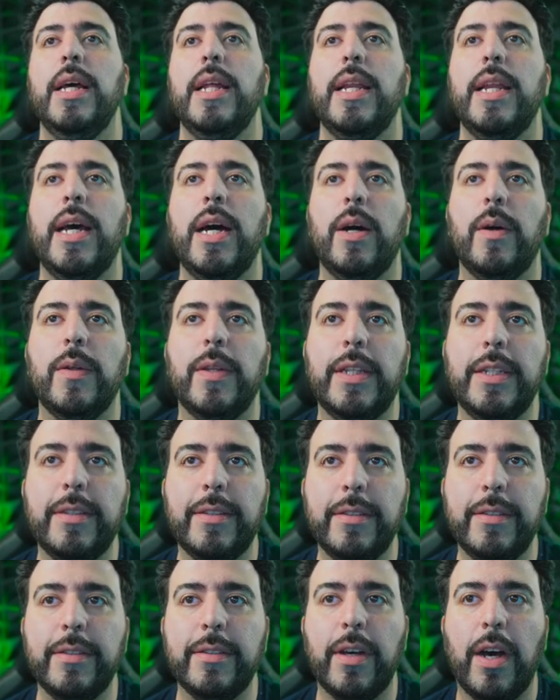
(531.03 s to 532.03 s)
Now, this
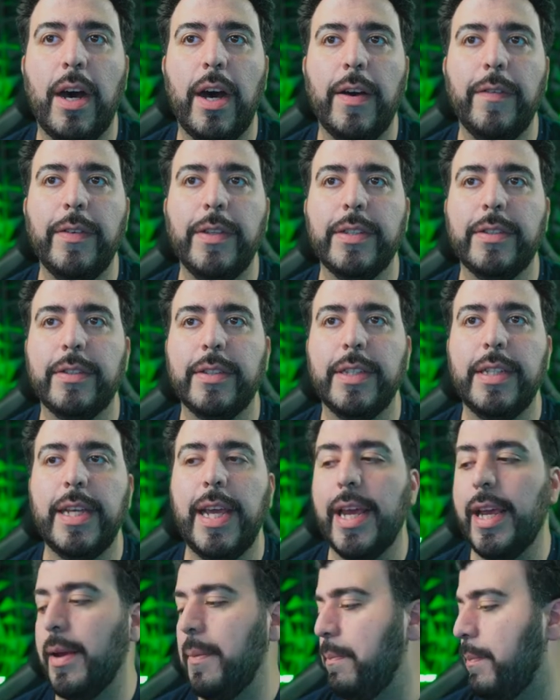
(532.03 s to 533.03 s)
is obviously
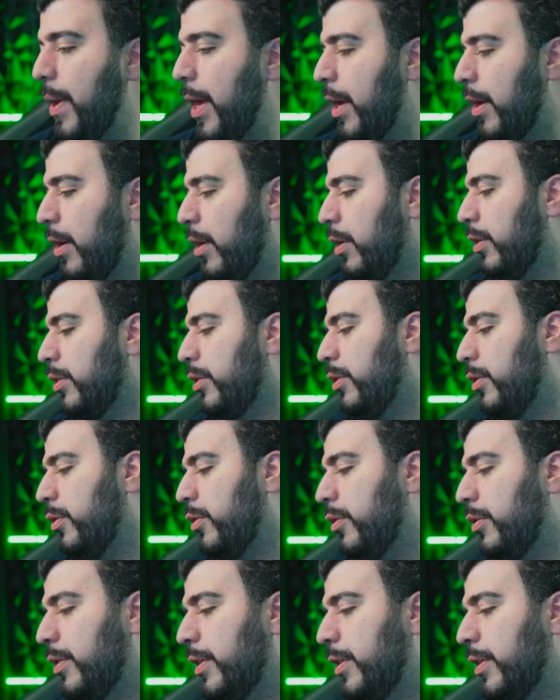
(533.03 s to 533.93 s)
a competitor to